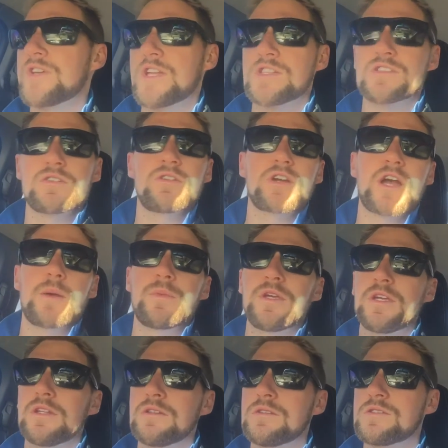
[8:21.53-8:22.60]
tenants are going to come
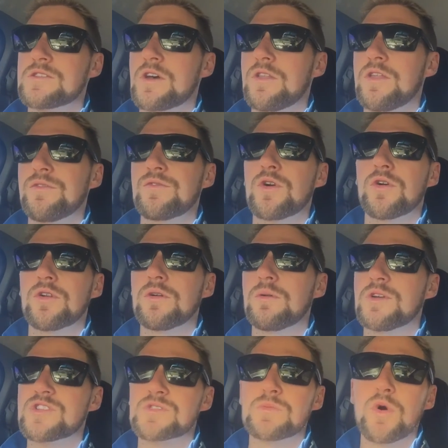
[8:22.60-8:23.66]
in, so they've got a
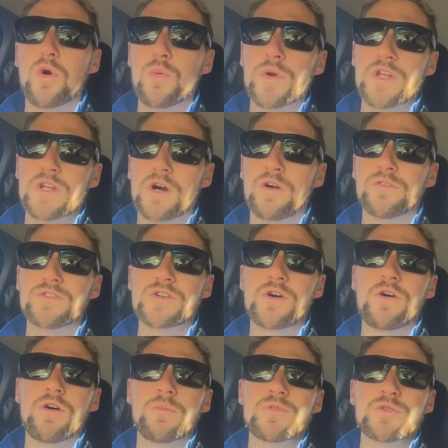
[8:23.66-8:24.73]
small window of
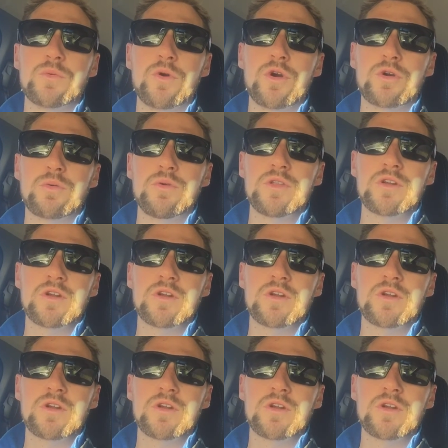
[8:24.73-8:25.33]
time to work with.